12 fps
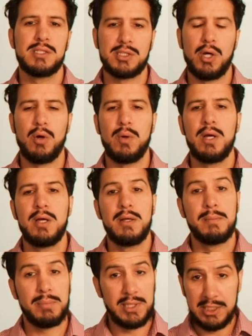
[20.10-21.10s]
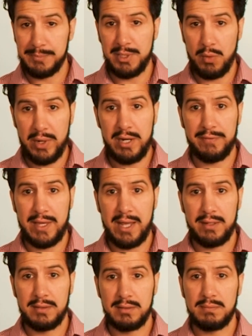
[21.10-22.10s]
So please be aware of
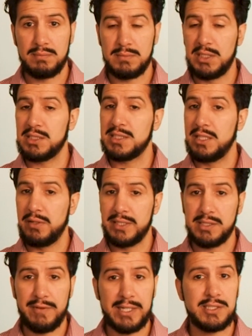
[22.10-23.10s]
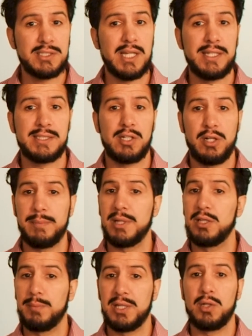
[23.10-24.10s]
that. These series of exercises are going to be a
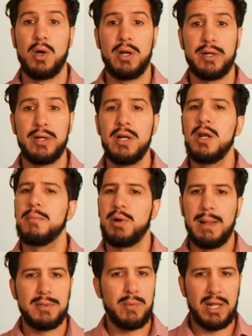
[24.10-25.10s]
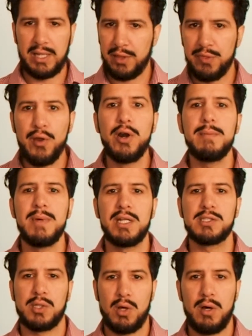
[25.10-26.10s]
little bit longer, probably around like 30
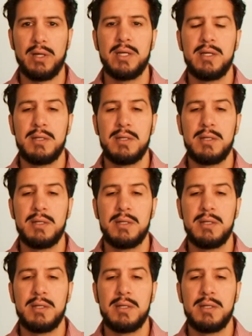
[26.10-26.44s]
minutes long,